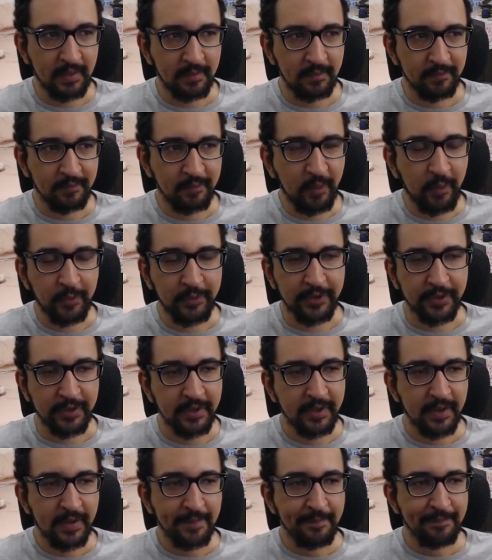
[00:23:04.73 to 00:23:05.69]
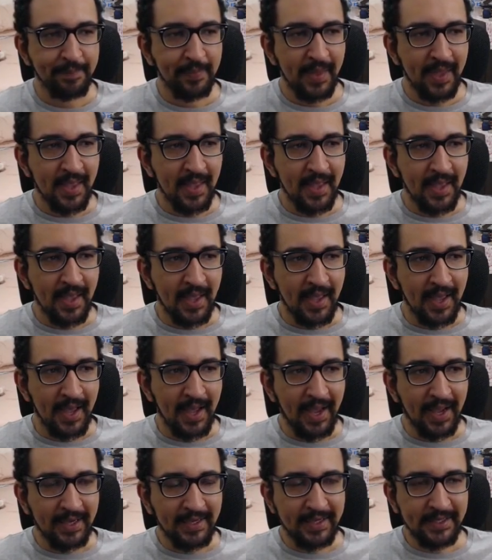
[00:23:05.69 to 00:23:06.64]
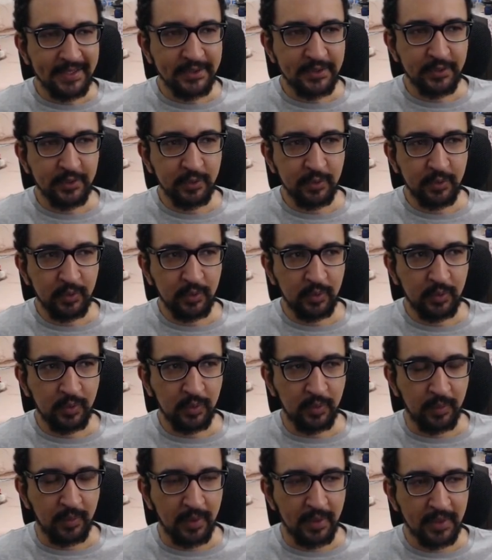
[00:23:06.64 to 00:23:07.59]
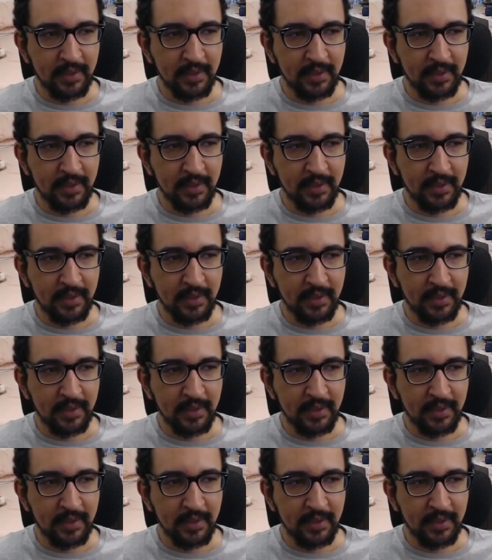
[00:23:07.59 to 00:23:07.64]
folder, I need to